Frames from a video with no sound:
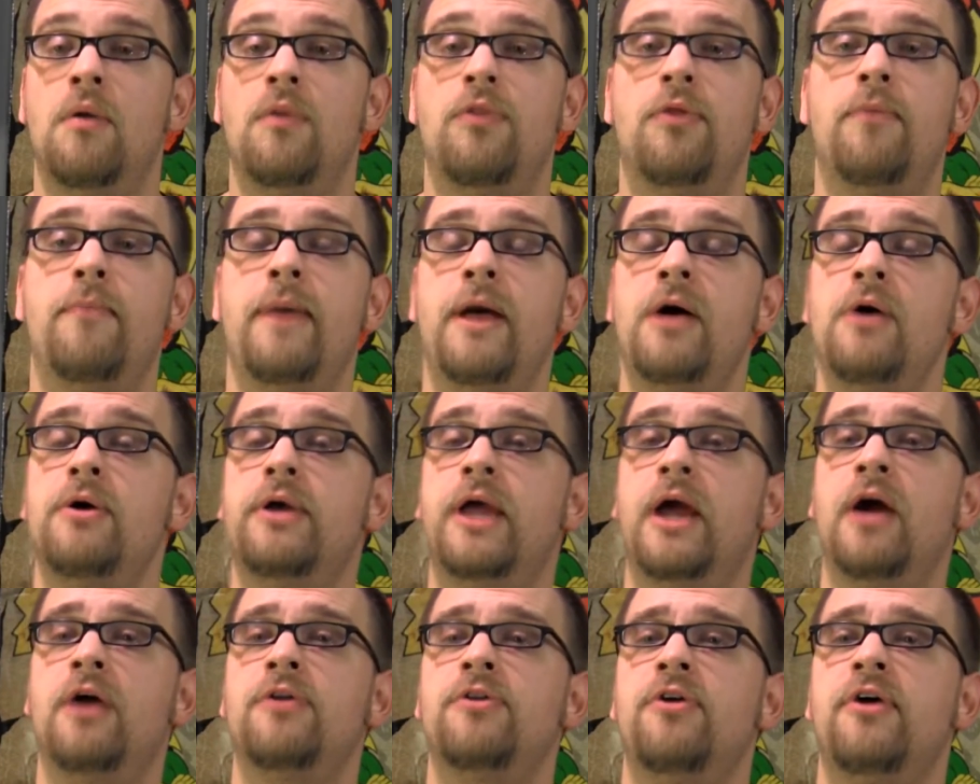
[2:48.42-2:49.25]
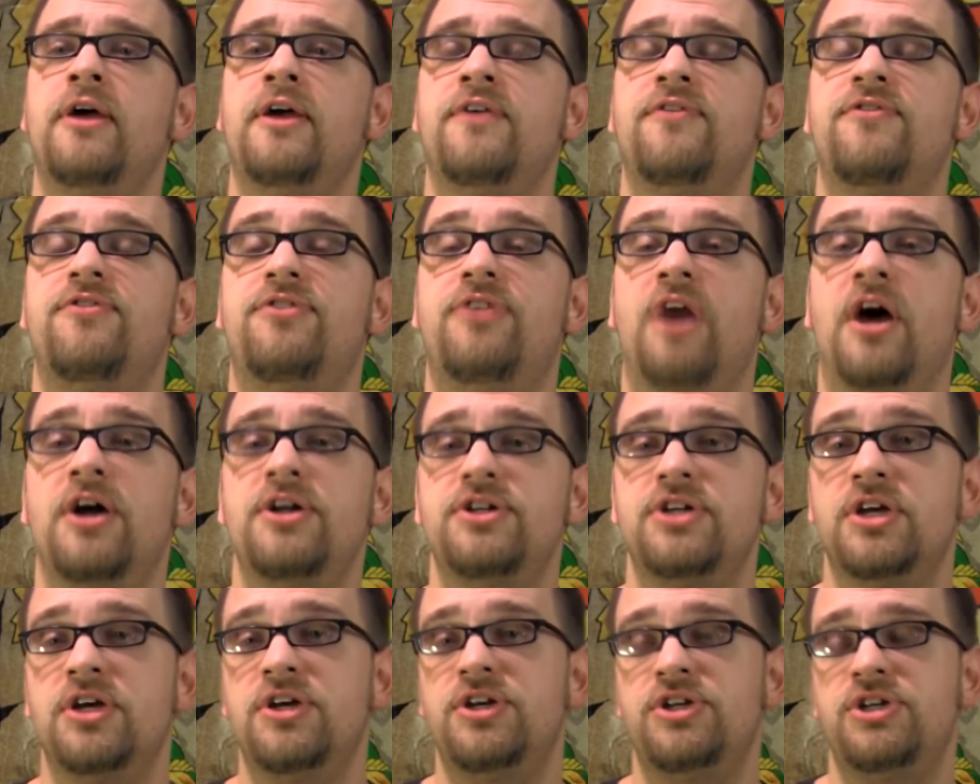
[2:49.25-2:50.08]
The male character is
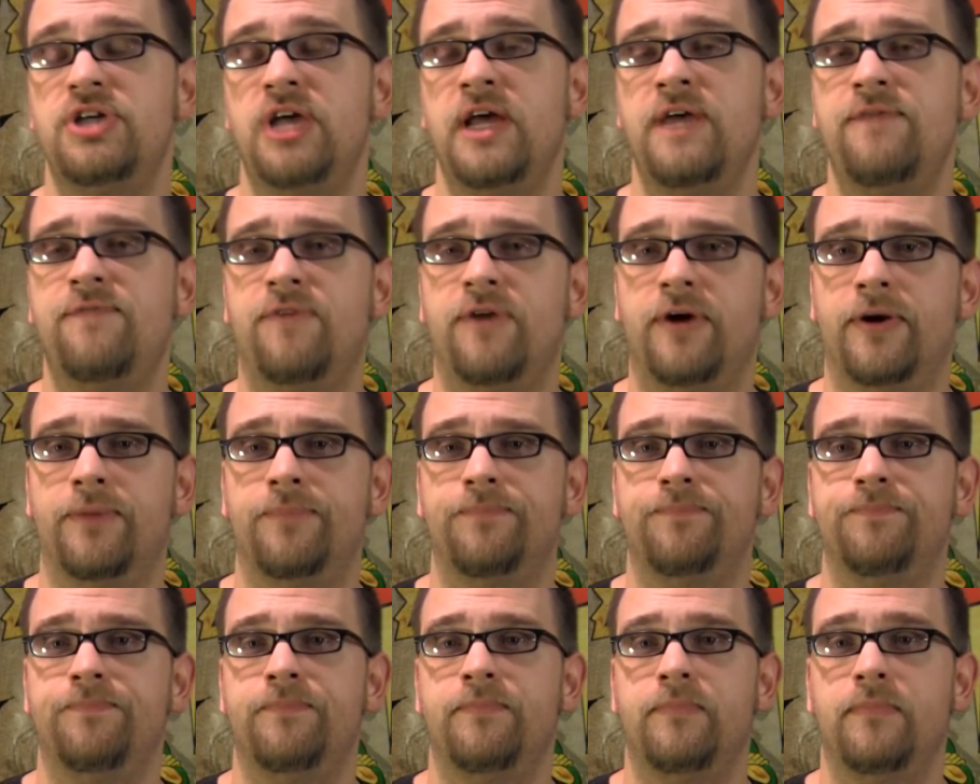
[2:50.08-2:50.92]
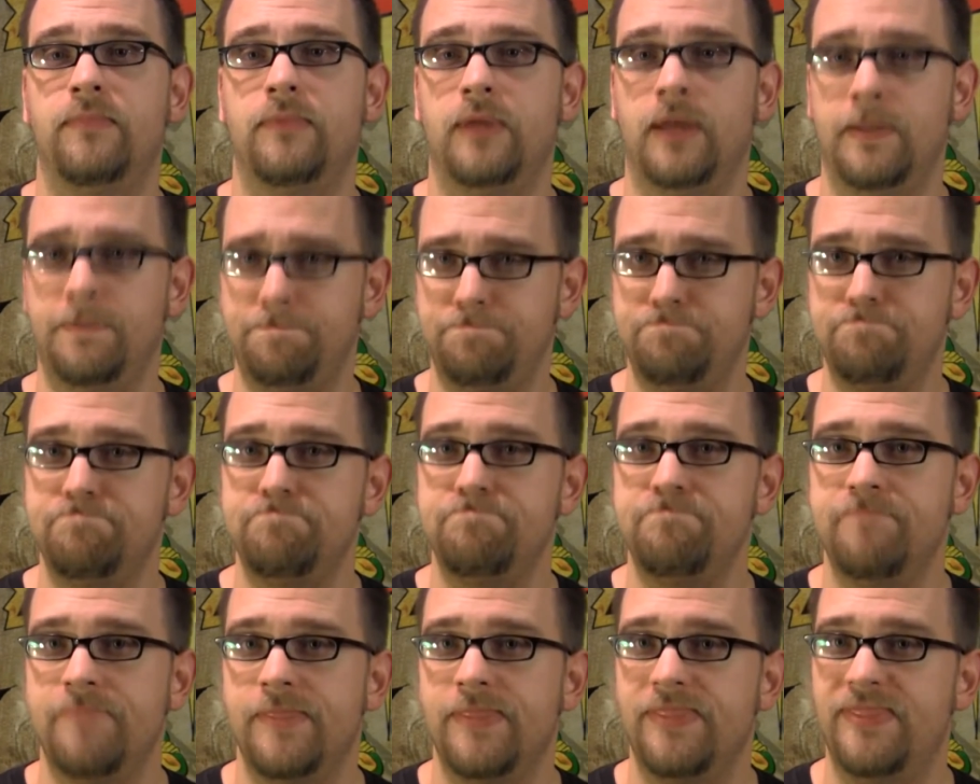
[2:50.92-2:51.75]
Dutch Schaefer. Yep,
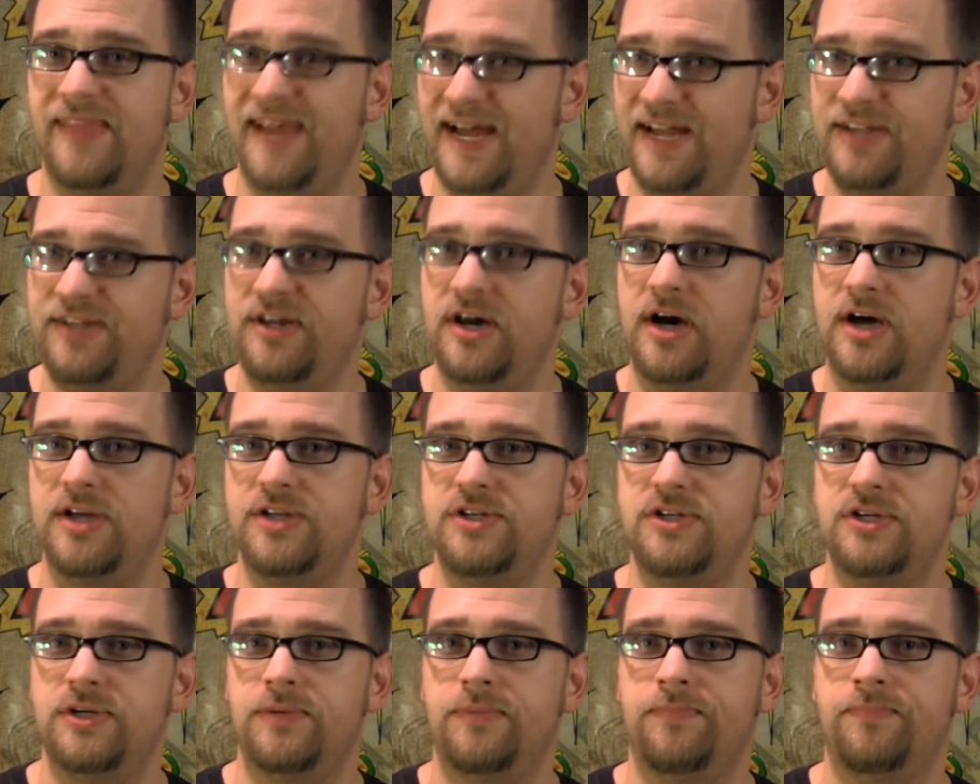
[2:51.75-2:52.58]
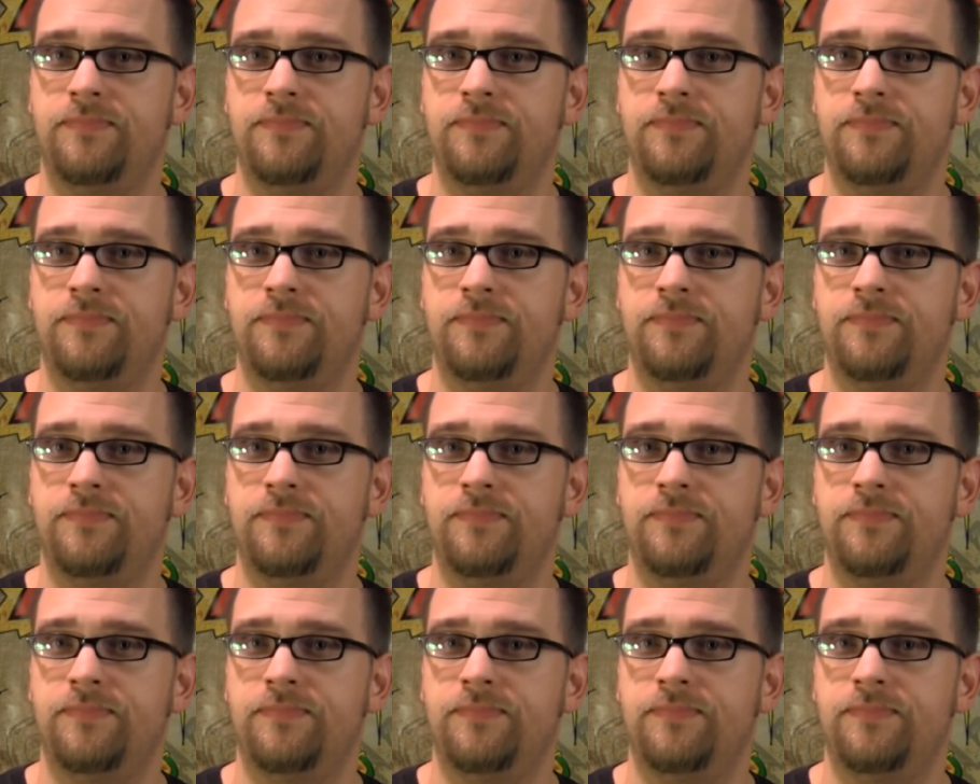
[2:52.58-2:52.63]
that Dutch.